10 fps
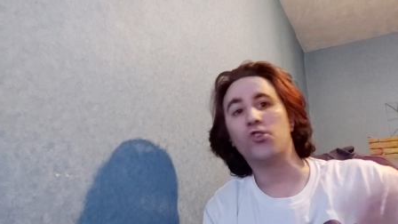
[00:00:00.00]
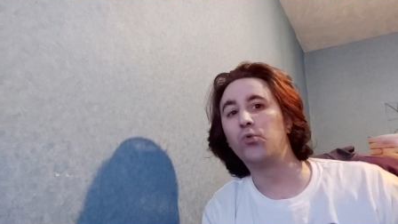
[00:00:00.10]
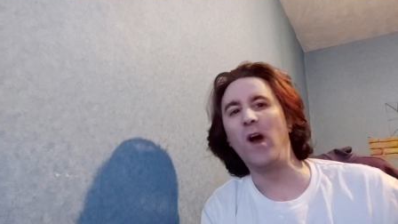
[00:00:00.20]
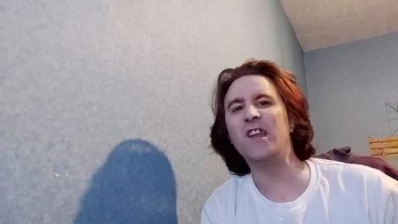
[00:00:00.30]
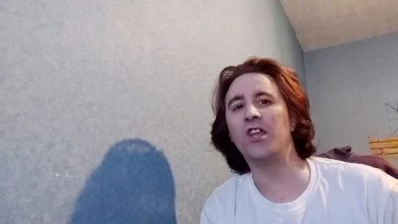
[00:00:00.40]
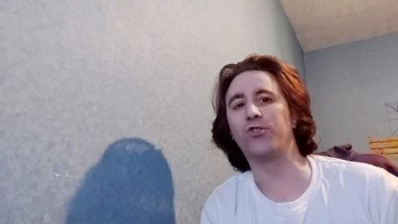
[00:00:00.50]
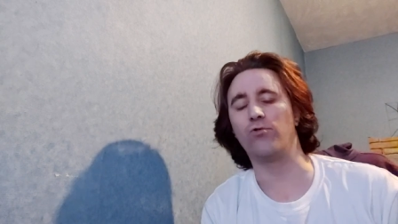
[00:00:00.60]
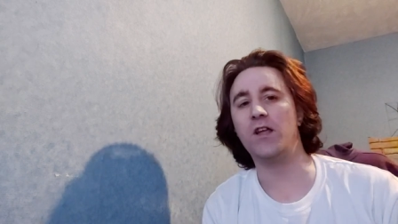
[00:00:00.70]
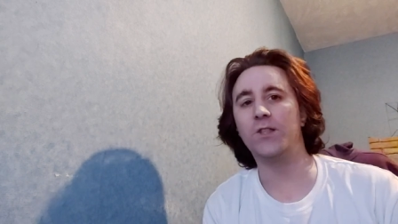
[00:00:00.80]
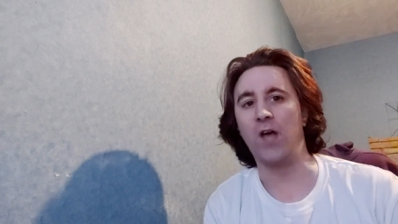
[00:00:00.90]

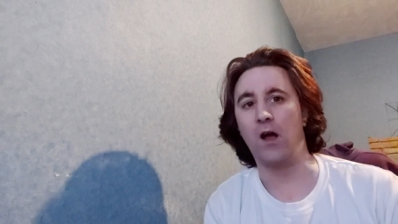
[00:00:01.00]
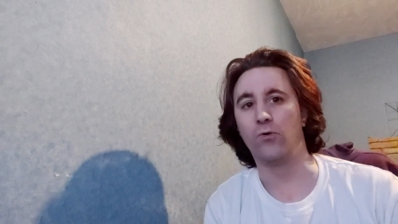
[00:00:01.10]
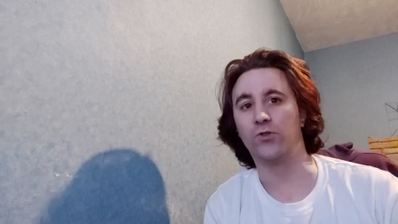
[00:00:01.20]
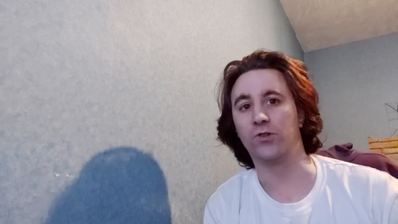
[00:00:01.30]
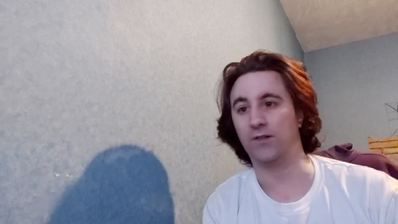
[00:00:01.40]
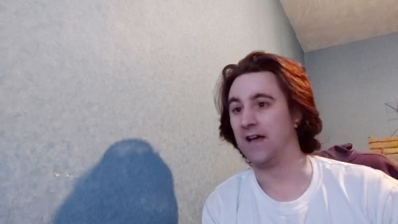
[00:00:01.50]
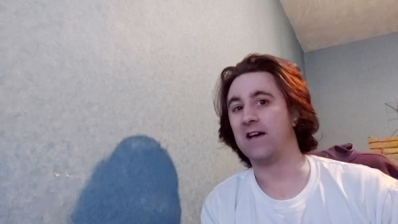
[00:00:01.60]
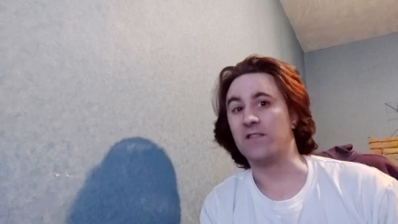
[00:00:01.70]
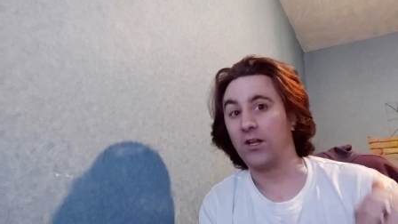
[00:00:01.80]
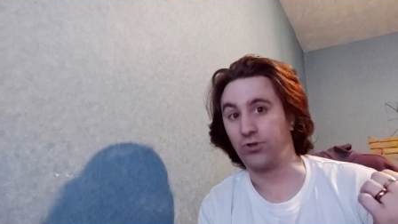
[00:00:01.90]
23,000.
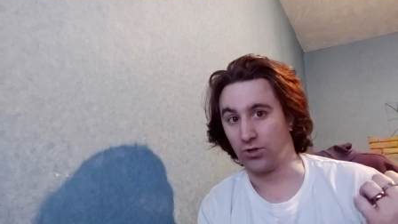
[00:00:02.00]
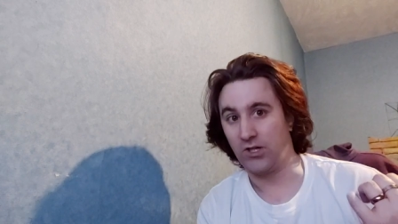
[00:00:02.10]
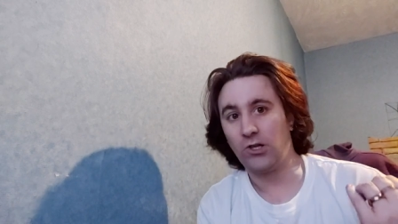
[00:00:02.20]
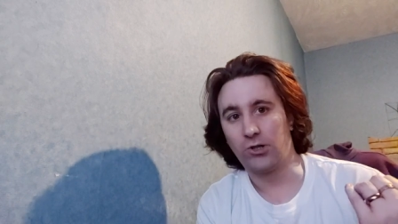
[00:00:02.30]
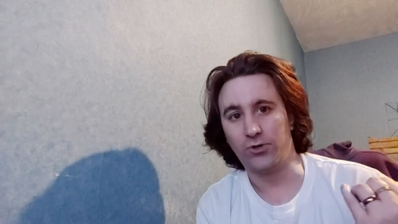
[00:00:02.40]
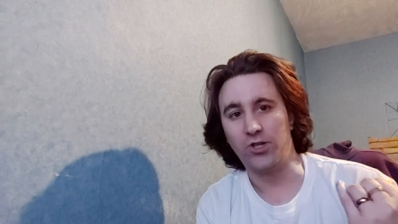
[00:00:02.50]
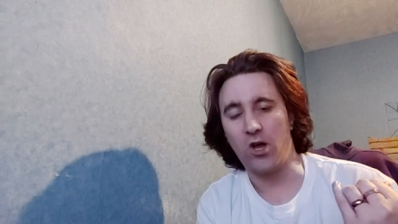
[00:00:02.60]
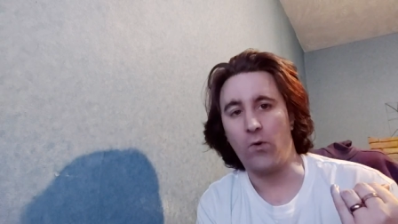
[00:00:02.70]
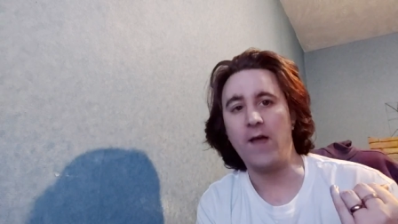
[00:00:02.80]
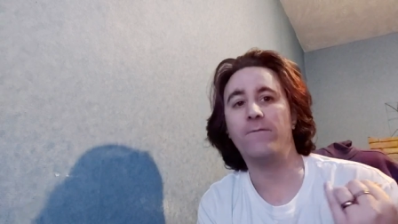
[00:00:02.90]
That does include the
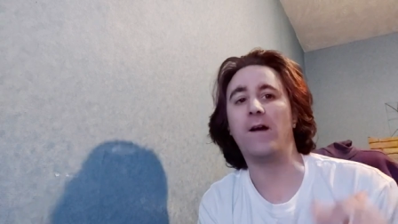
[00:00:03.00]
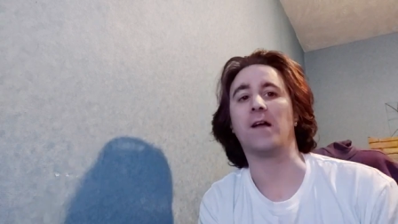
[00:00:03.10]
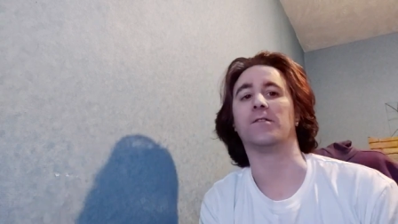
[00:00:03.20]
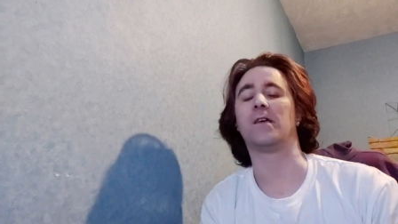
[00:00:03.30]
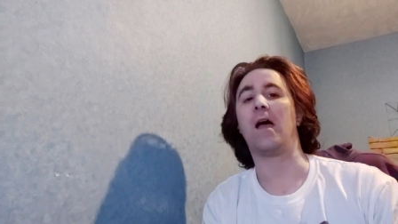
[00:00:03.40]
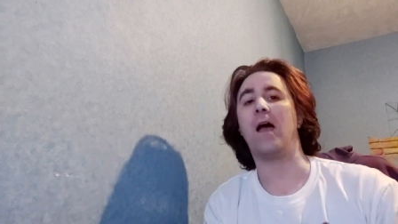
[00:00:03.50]
away fans.